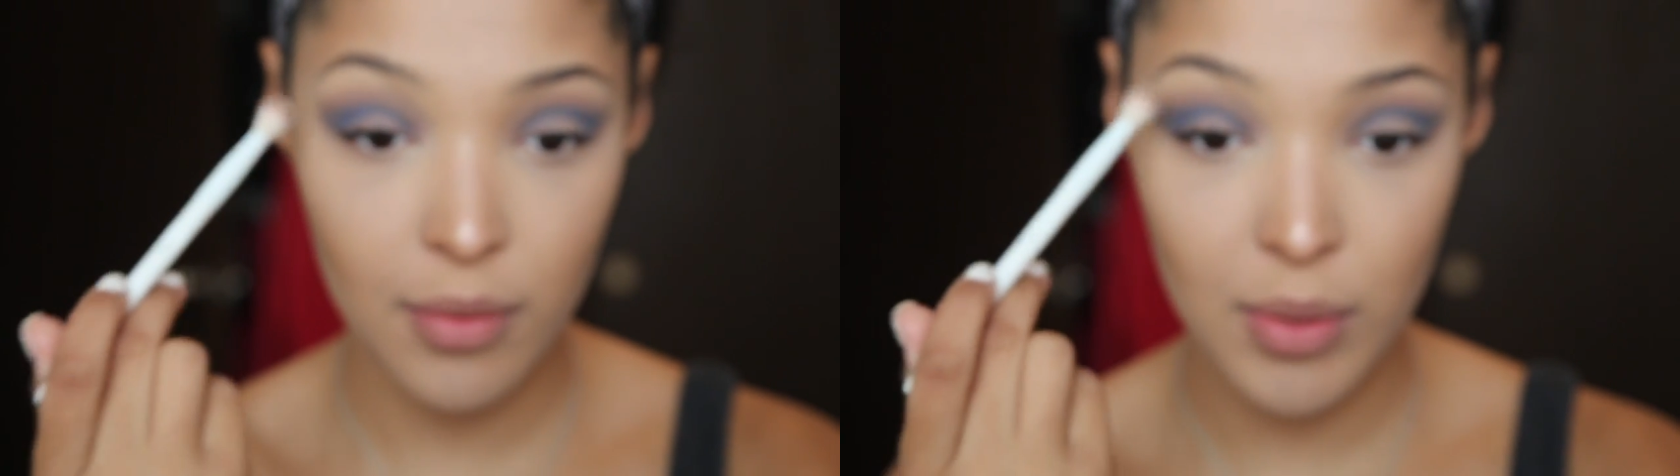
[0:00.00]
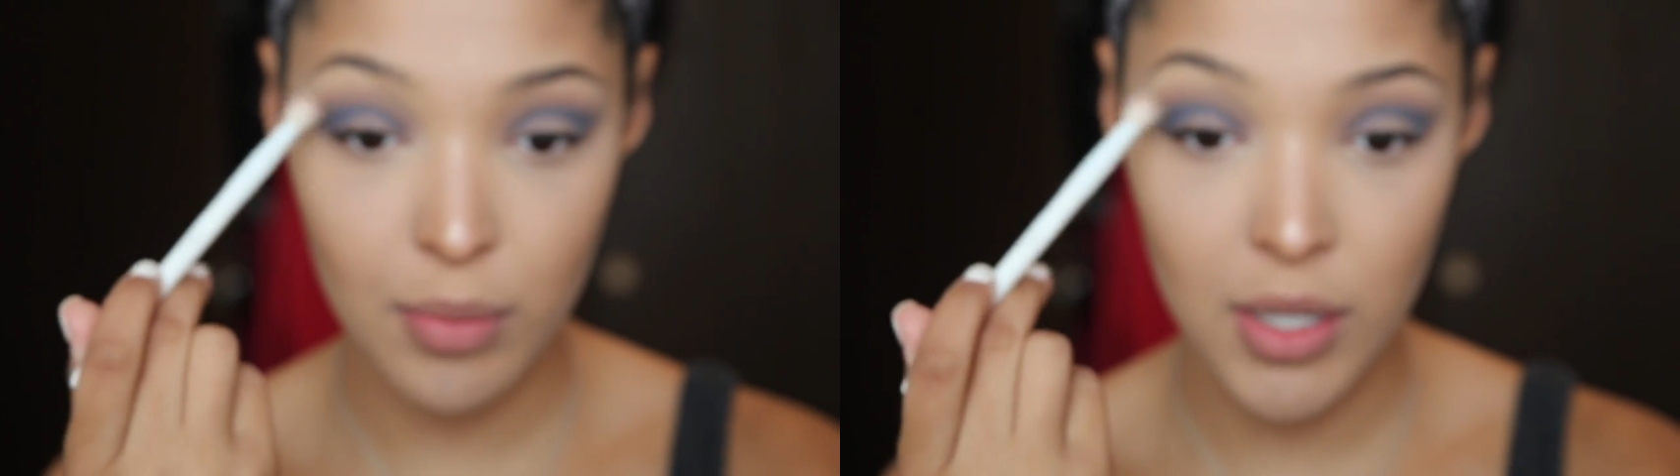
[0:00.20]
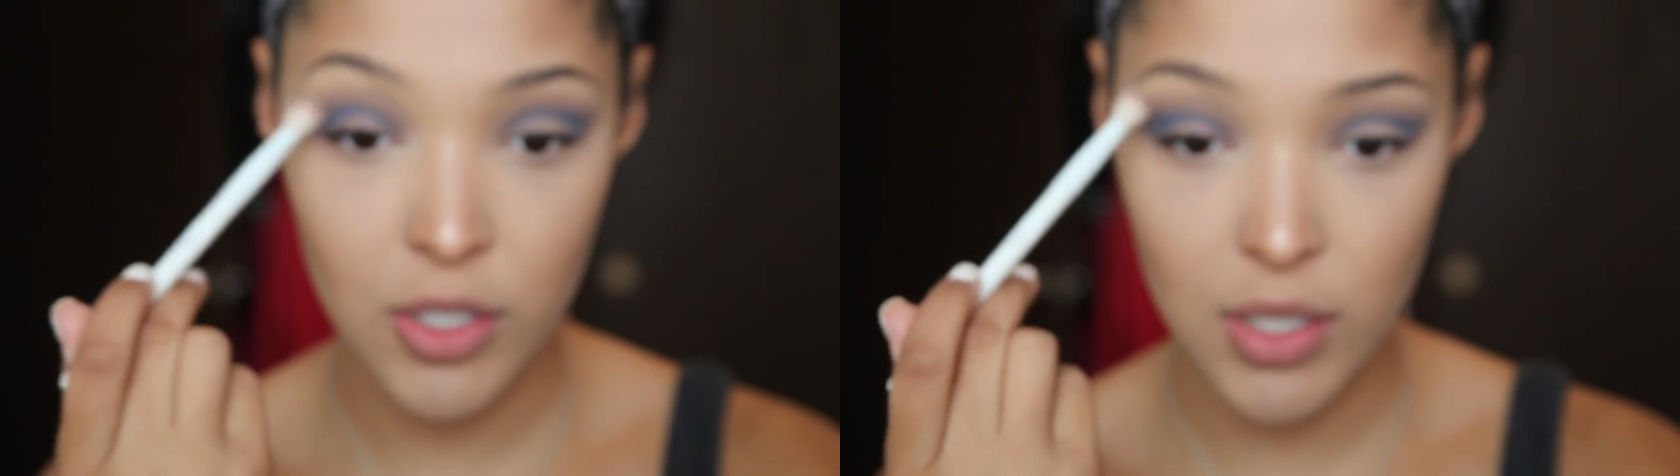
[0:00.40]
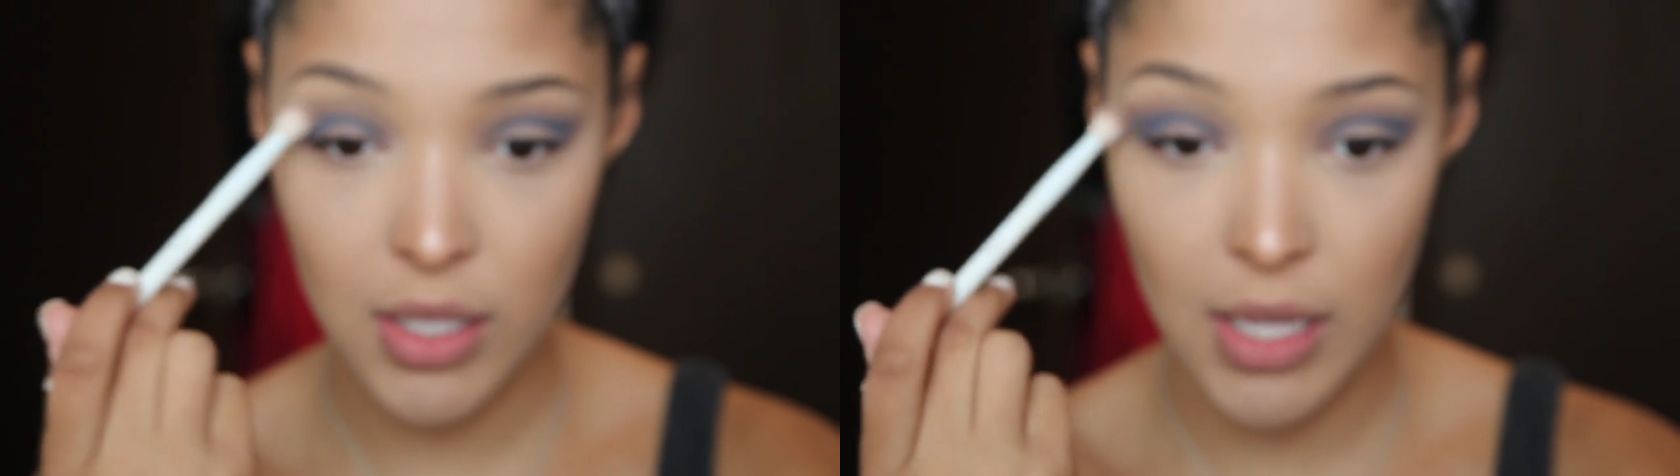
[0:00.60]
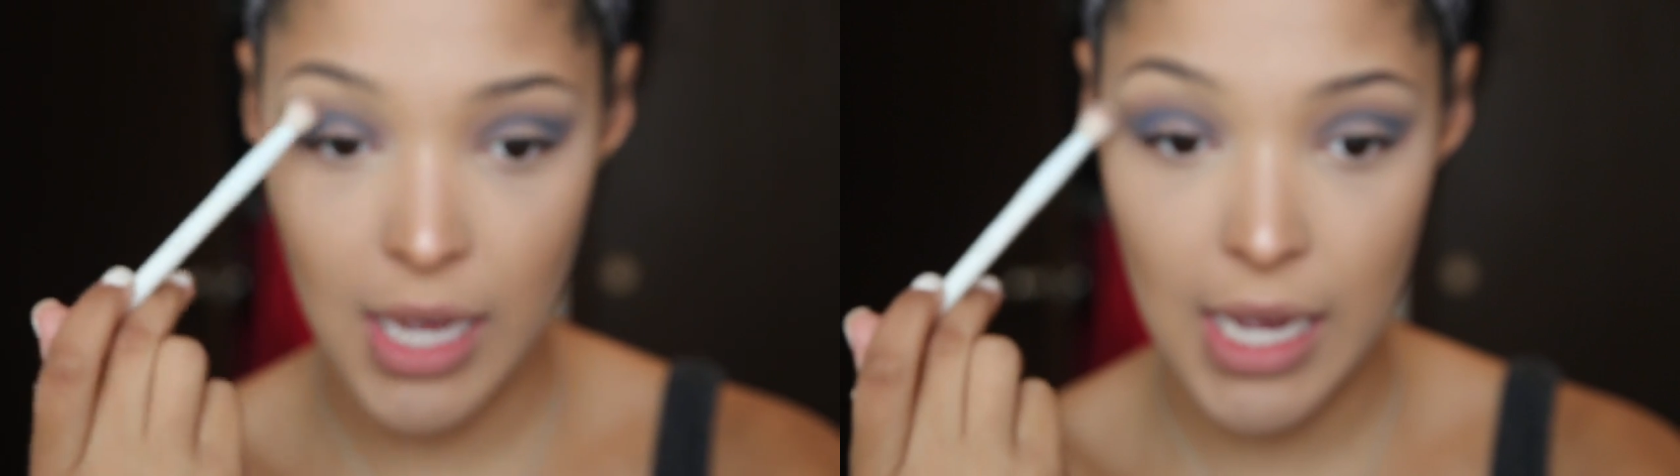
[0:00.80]
of been punched
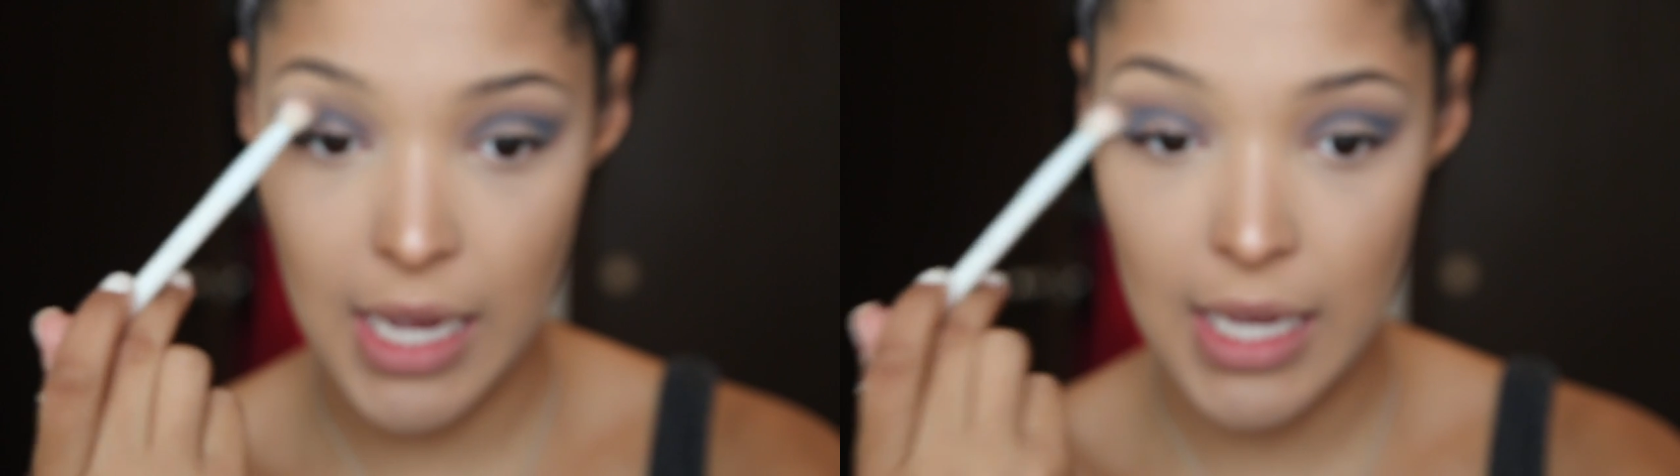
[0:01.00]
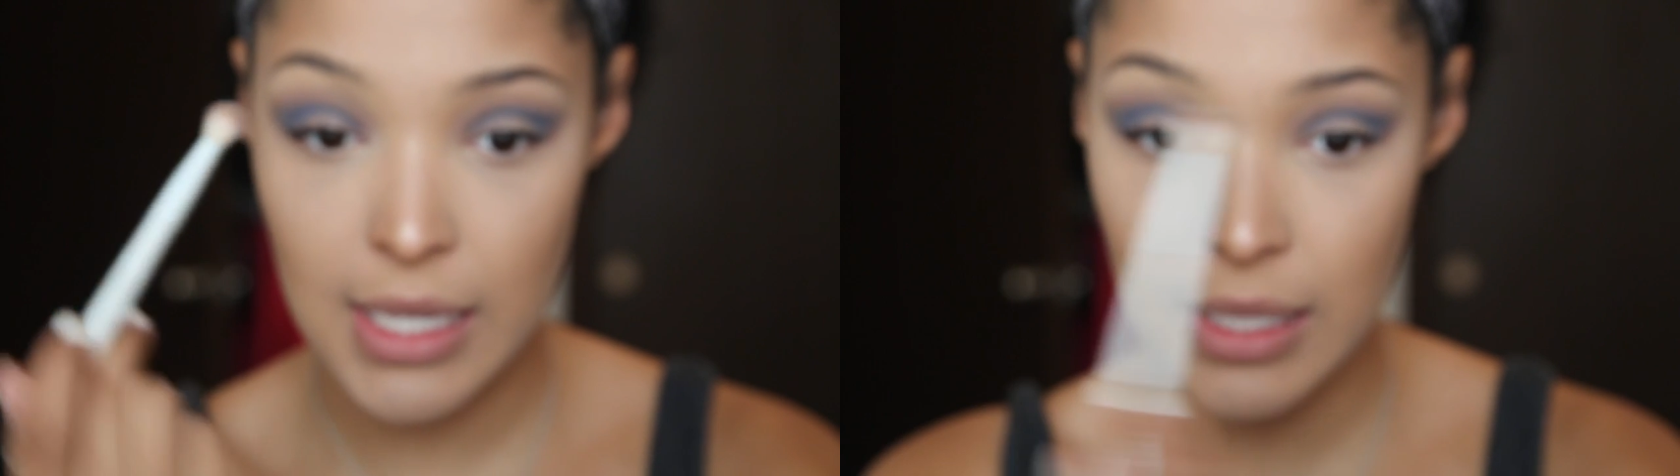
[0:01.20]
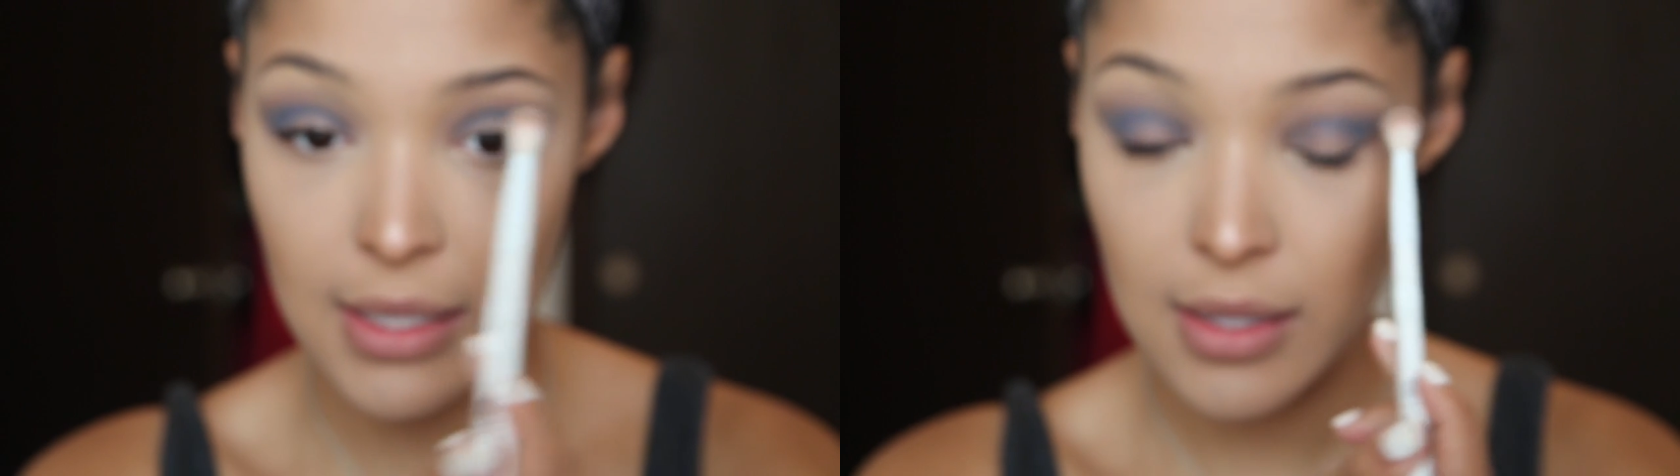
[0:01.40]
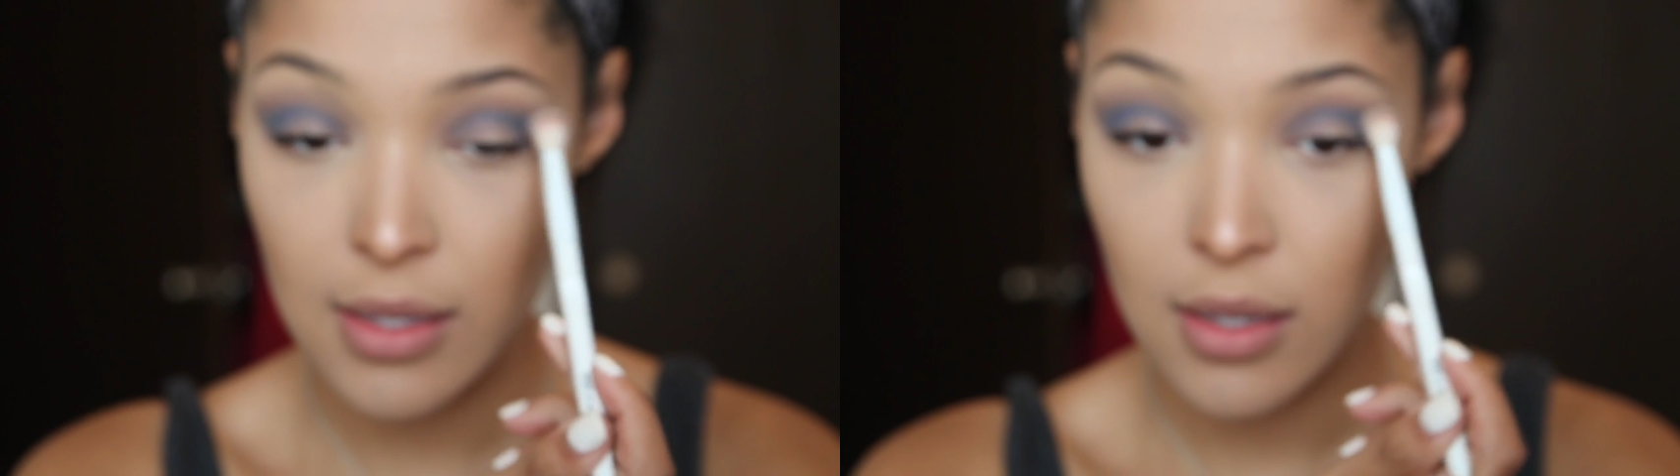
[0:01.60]
in the eyes,